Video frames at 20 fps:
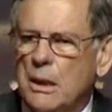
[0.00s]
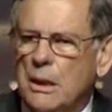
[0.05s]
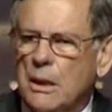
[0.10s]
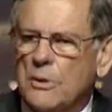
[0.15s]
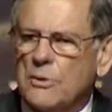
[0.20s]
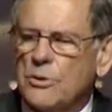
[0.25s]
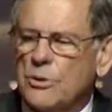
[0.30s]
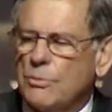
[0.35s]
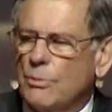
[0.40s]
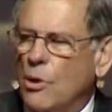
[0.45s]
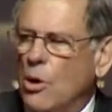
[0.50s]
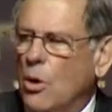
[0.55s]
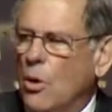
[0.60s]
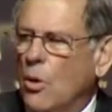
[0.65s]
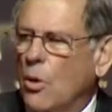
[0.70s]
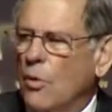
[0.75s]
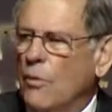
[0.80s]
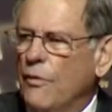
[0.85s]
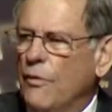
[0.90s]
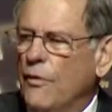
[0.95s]
a
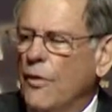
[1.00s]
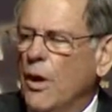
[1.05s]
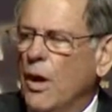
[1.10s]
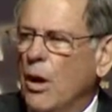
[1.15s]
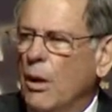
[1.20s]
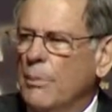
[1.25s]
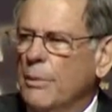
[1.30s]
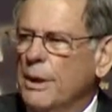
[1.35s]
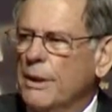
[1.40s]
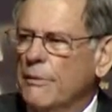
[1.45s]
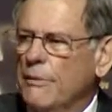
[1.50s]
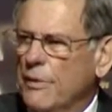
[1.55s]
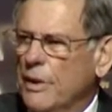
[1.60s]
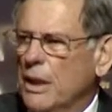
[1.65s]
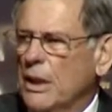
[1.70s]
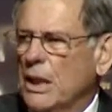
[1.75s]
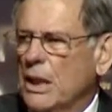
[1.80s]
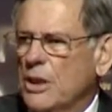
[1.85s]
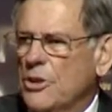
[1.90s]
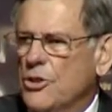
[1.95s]
small farming
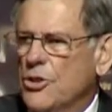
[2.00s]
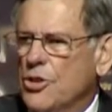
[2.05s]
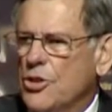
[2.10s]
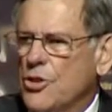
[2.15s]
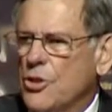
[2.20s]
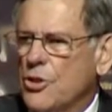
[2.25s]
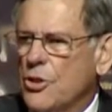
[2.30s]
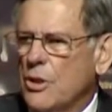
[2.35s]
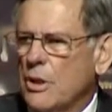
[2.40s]
village.